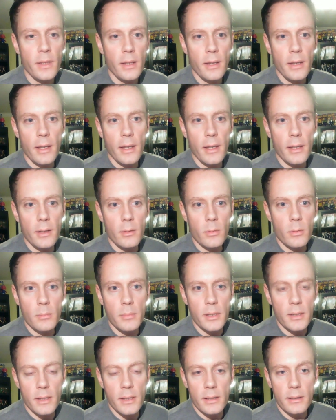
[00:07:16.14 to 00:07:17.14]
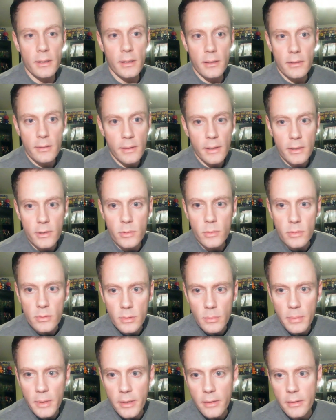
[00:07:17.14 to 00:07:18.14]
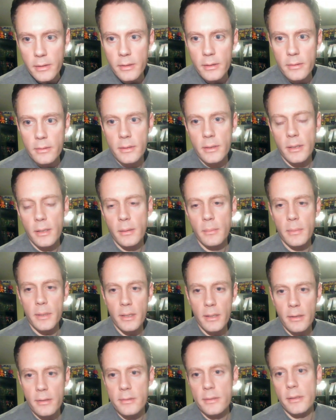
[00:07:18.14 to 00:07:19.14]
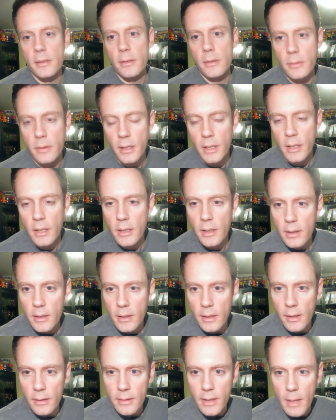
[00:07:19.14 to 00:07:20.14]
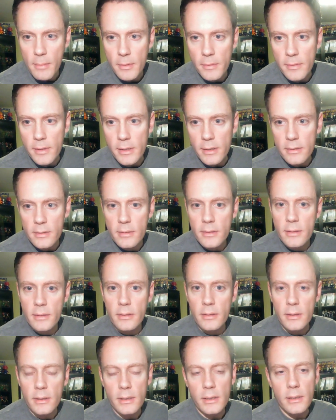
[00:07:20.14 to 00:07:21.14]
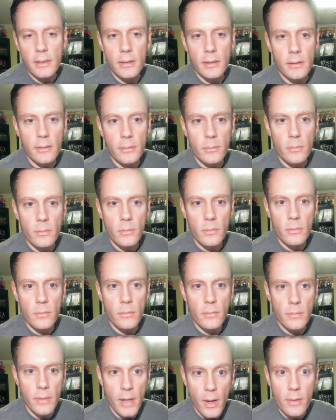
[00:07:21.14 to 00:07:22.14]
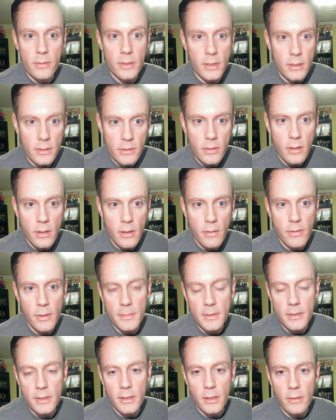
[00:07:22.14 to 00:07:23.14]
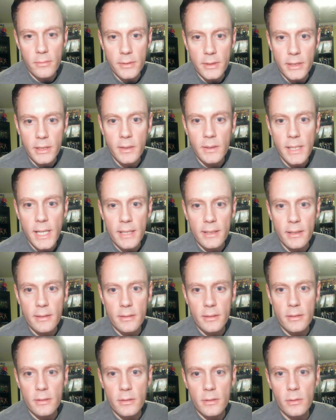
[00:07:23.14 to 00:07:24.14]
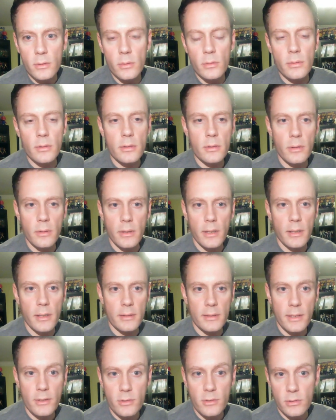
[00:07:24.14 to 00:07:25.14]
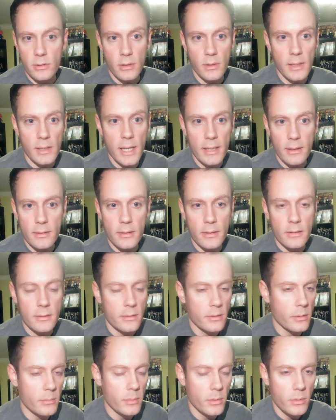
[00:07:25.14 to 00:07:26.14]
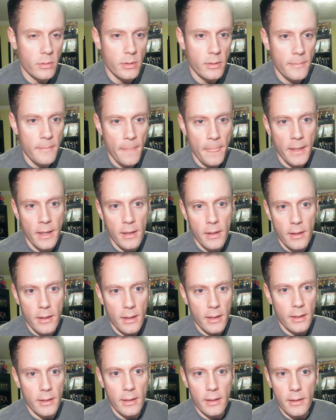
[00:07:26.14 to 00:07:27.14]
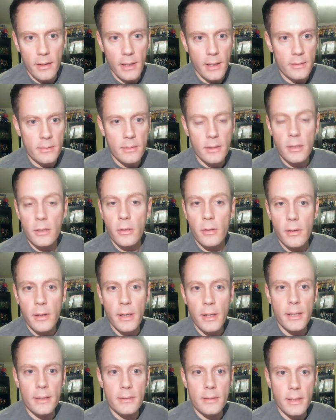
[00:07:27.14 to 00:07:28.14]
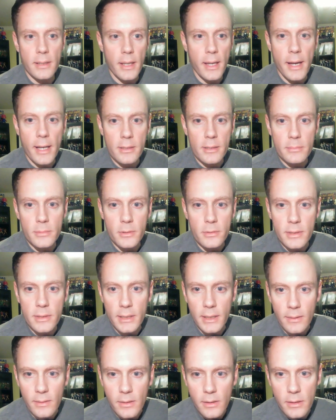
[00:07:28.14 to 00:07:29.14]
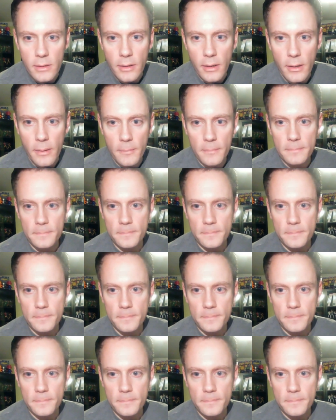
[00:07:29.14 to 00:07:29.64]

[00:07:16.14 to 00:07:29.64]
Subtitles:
and he would be like the intellectual superior. But also, on top of this, he vows to starve himself in Galactus' suit, so that essentially Galactus is no more and cannot terrorize the cosmos any longer.